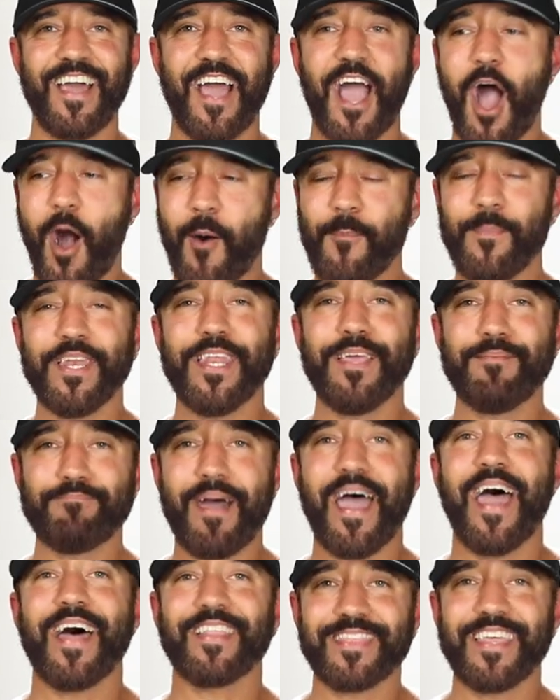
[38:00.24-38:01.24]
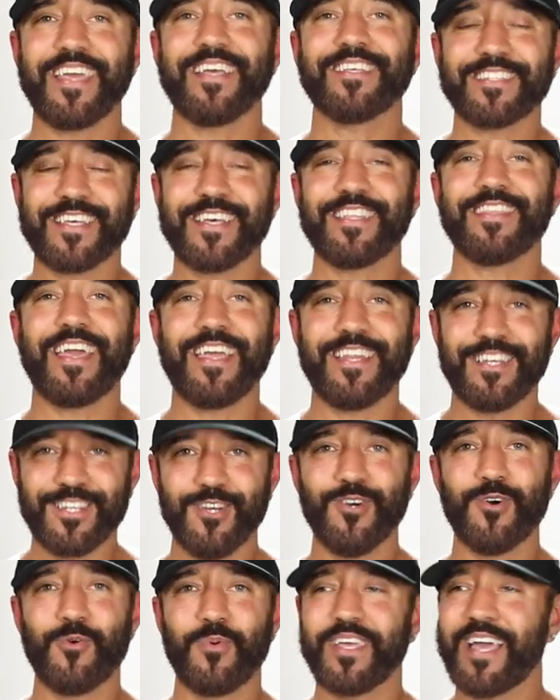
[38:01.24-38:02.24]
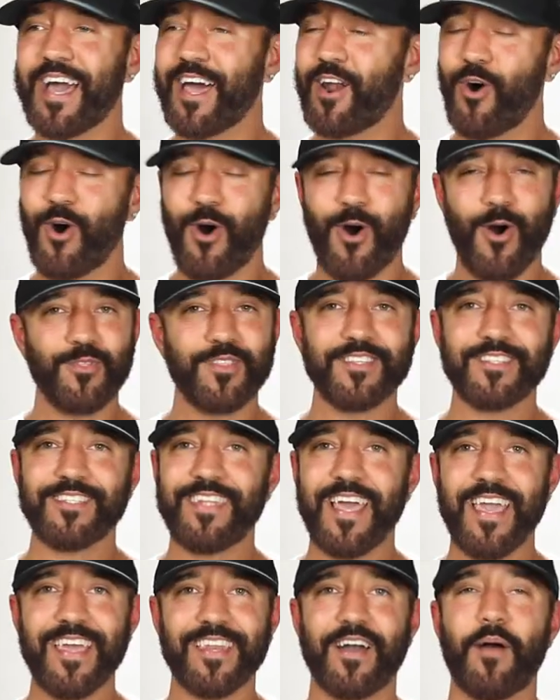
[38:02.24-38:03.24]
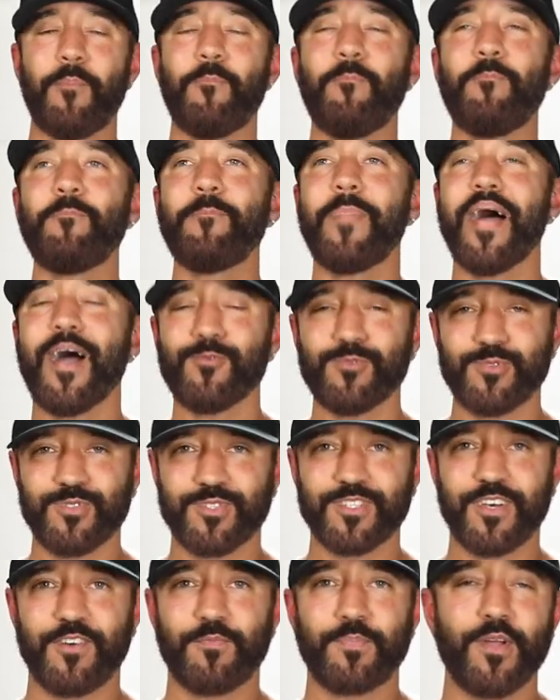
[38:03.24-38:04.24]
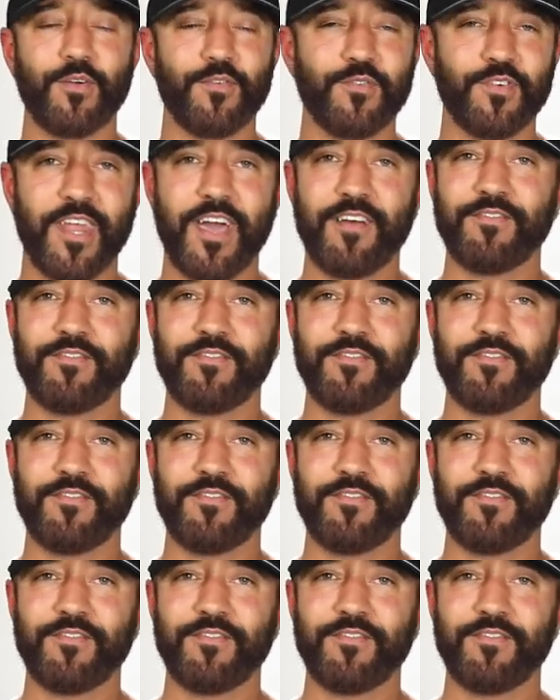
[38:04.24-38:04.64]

How many bad things can they do? We got all this data, mountains of peer-reviewed